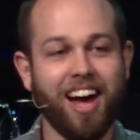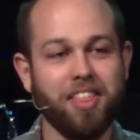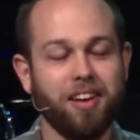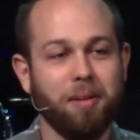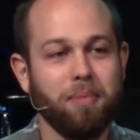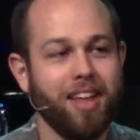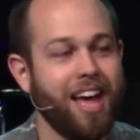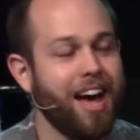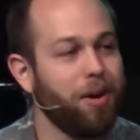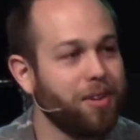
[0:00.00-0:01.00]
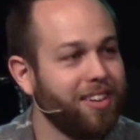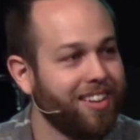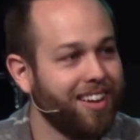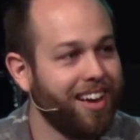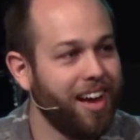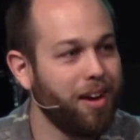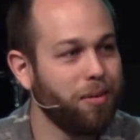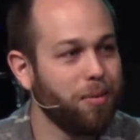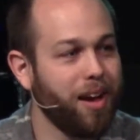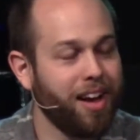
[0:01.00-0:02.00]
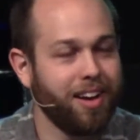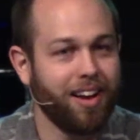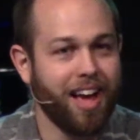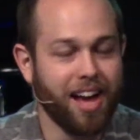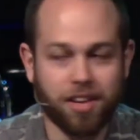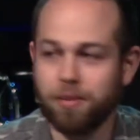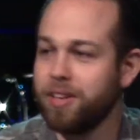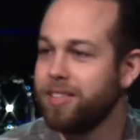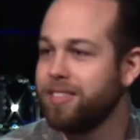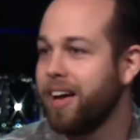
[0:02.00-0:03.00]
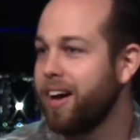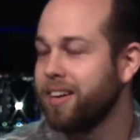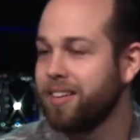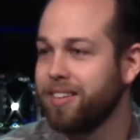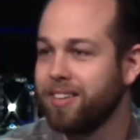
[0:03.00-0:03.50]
I thought, man, how accurate is that